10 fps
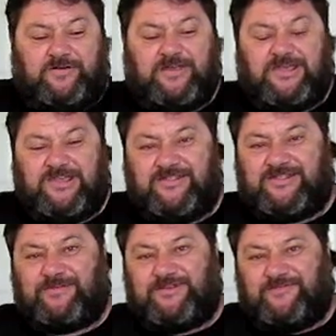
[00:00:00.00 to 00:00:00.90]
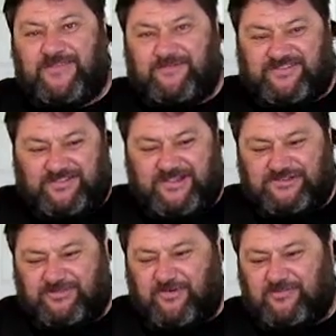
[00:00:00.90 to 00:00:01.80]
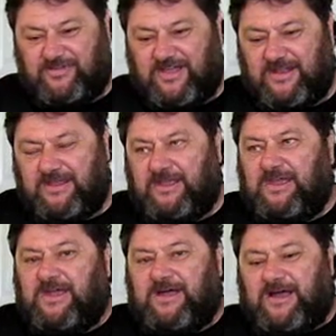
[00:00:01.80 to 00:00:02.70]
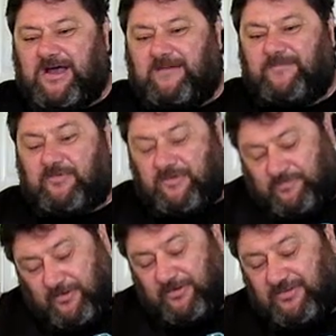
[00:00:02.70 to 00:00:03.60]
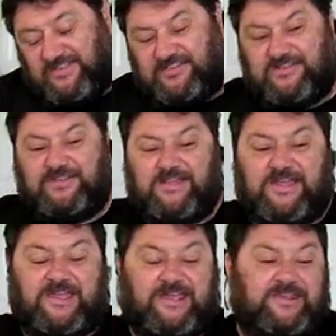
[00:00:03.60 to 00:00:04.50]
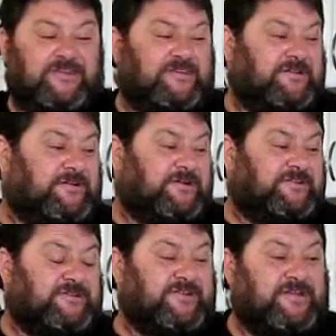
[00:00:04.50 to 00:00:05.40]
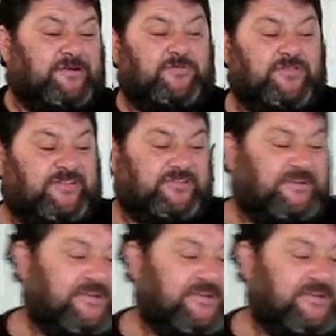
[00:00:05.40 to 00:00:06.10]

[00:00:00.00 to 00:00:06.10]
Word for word: thinking there's going to be a fair bit of sludge at the bottom of that. Um, I'm going to boil this and I don't know how well that's going to